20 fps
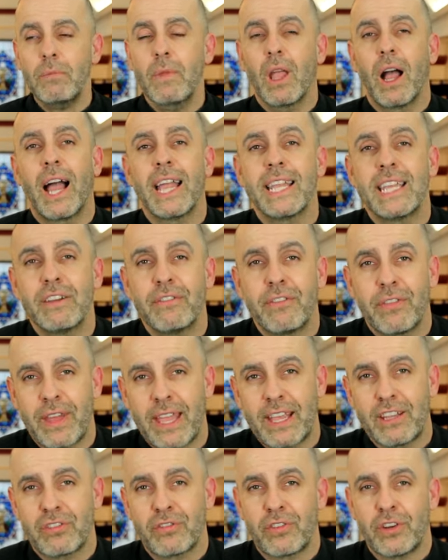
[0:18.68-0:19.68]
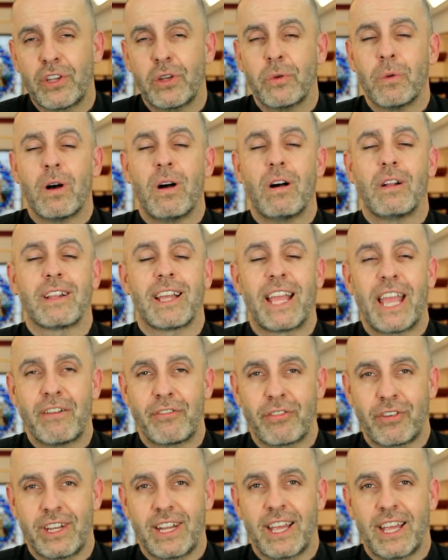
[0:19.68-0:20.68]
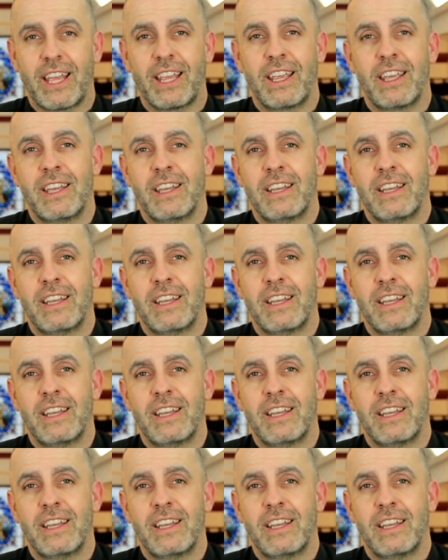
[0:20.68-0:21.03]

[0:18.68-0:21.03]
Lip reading: I give thanks for you all every day.